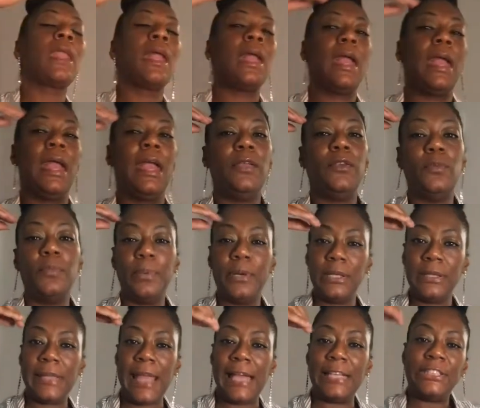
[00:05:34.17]
And you
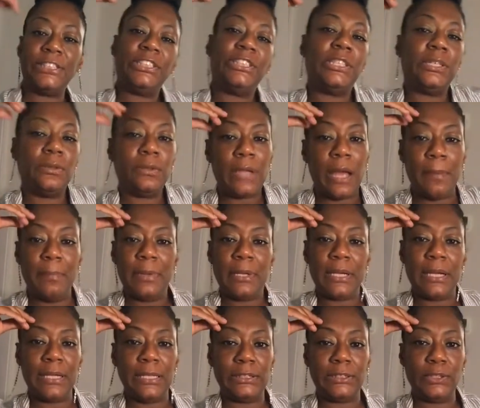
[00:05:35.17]
put that shield up
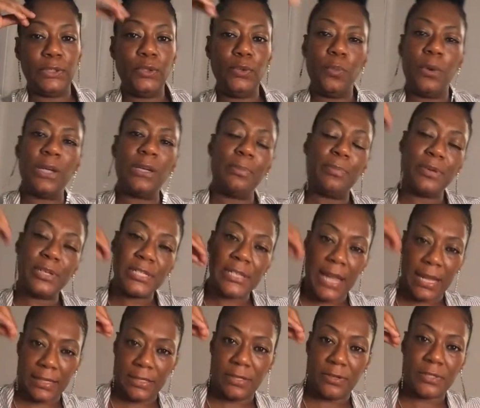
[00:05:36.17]
because you want to
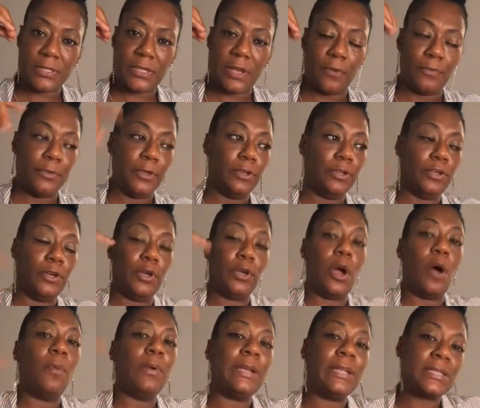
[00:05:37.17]
protect yourself. You're
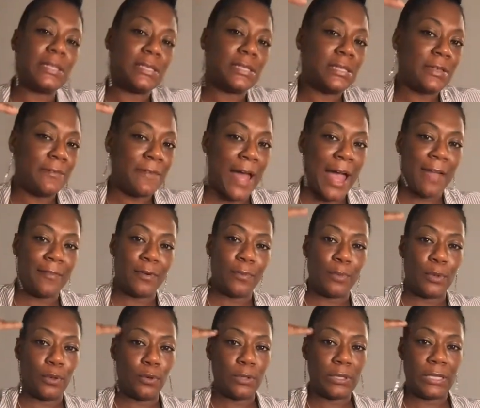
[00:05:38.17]
going into survival
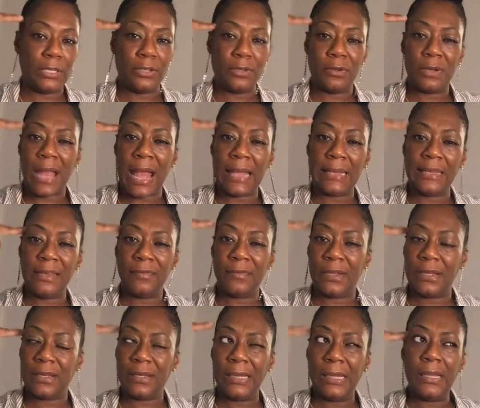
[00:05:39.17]
mode and you're not
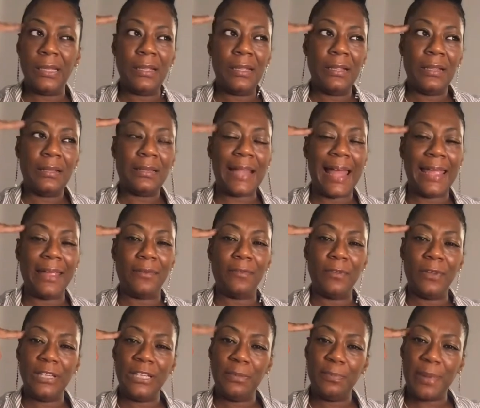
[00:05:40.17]
even like
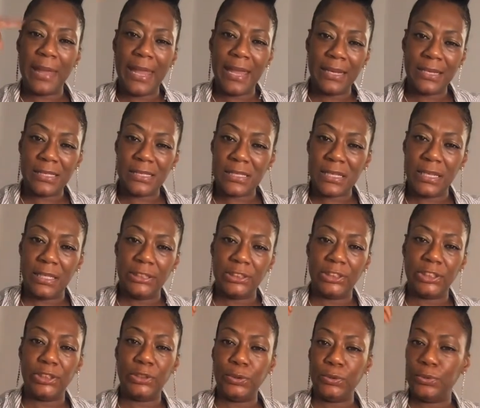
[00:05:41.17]
really paying
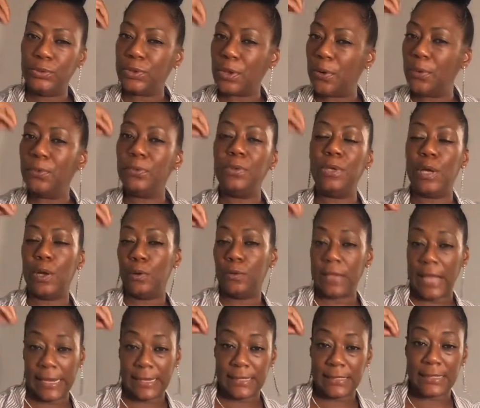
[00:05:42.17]
attention. You don't know
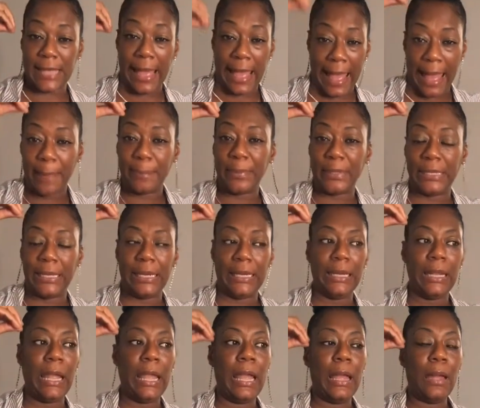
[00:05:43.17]
that it's happening
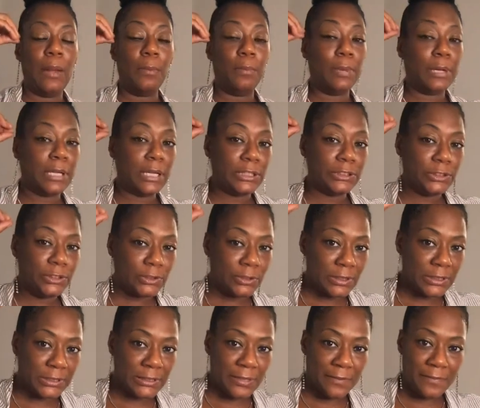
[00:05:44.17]
because you're
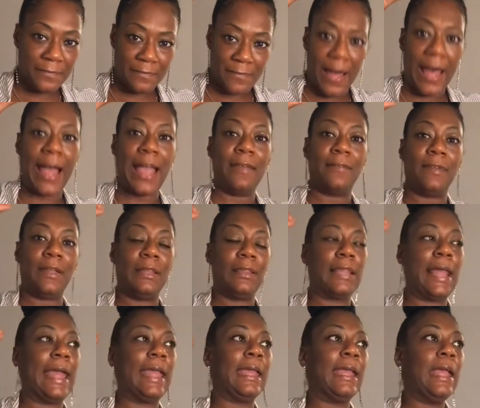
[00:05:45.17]
surviving.
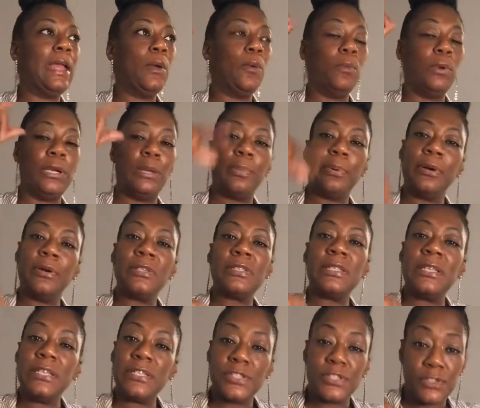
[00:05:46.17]
Like when a
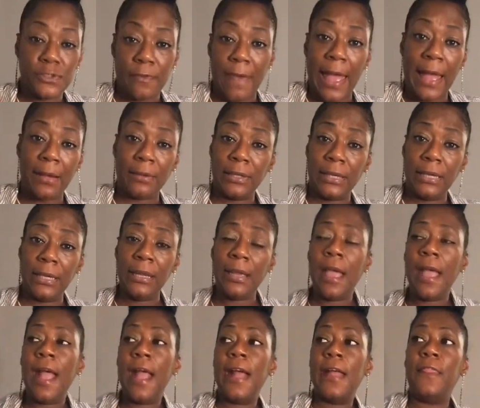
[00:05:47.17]
person is drowning,
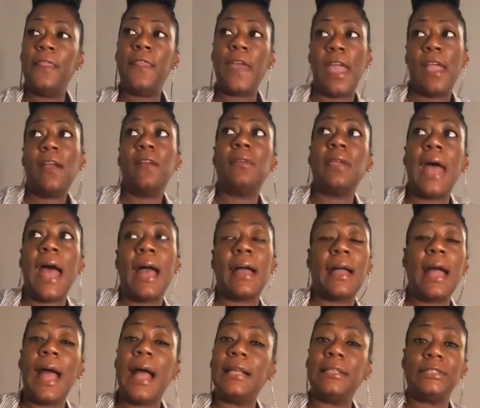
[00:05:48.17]
they are not
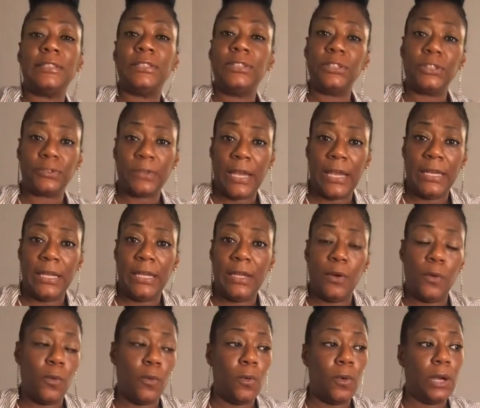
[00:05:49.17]
concentrating
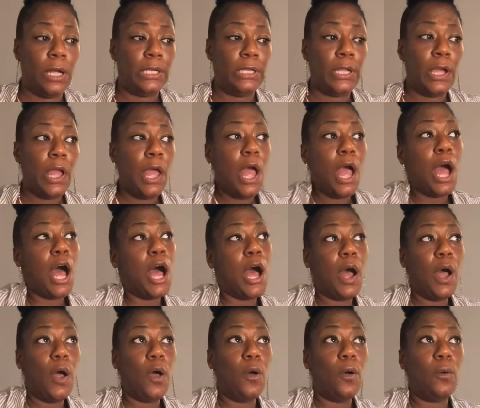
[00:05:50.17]
on,
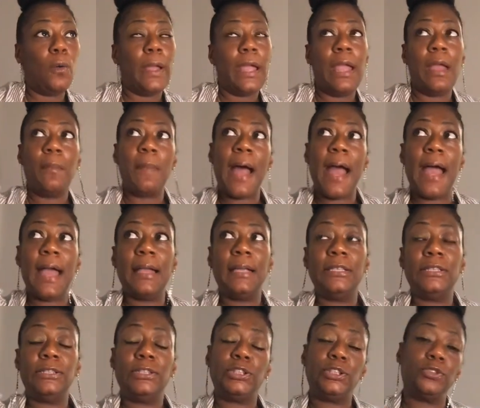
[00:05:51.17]
oh, am I
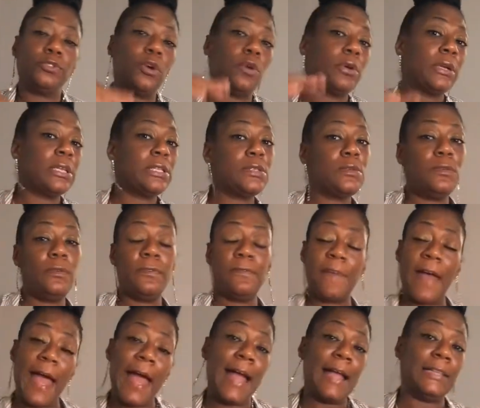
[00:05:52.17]
stroking too
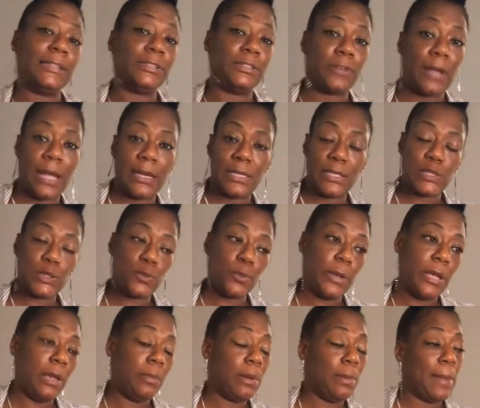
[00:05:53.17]
fast trying to
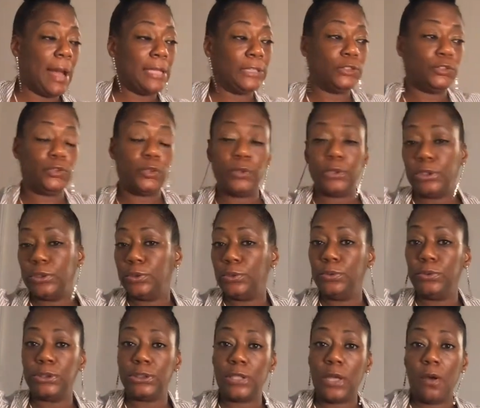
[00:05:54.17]
swim? Am I stroking too
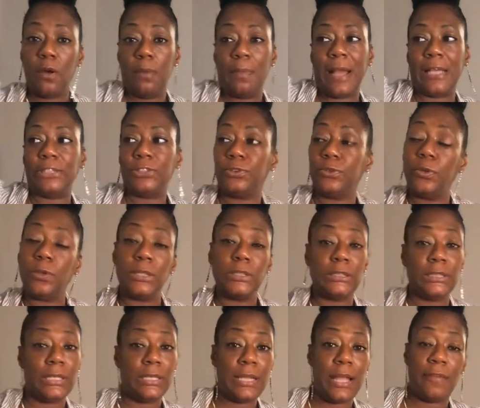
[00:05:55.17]
slow? Am I stroking to
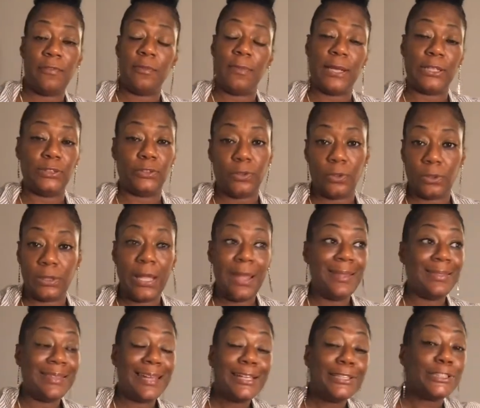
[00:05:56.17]
the left? Am I stroking?
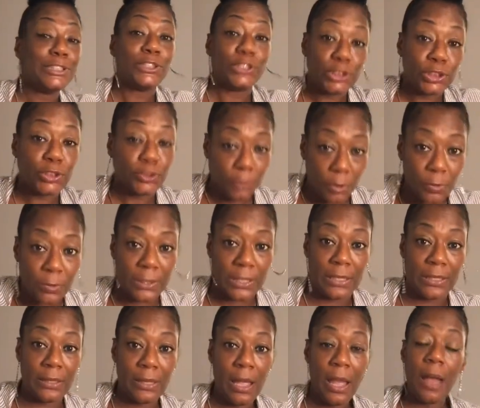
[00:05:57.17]
They're just
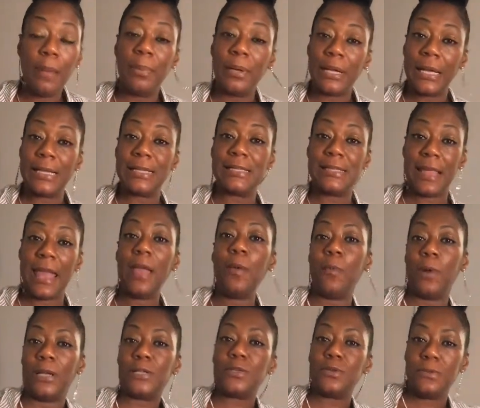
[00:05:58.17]
stroking because they
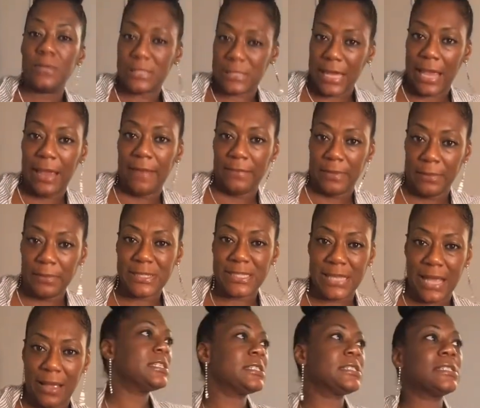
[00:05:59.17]
want to save
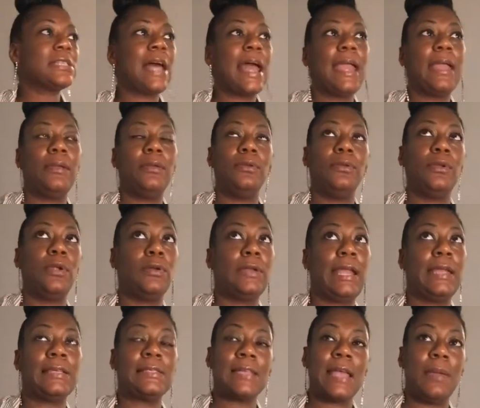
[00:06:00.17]
themselves. Just like,
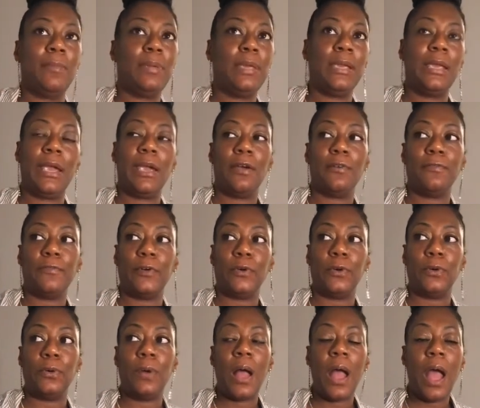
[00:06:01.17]
they say be
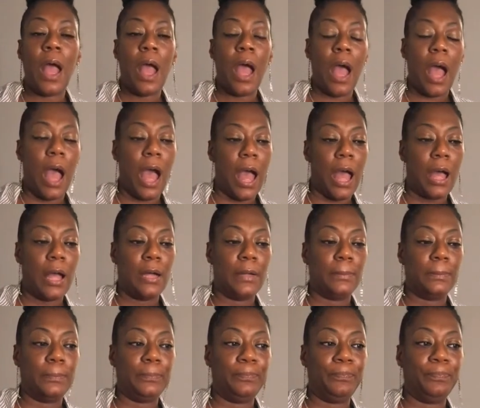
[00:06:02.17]
careful
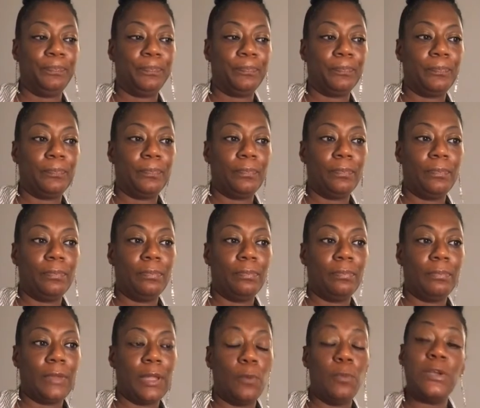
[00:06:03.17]

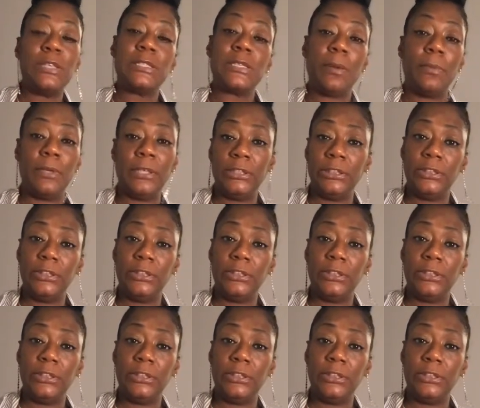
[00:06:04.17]
when someone is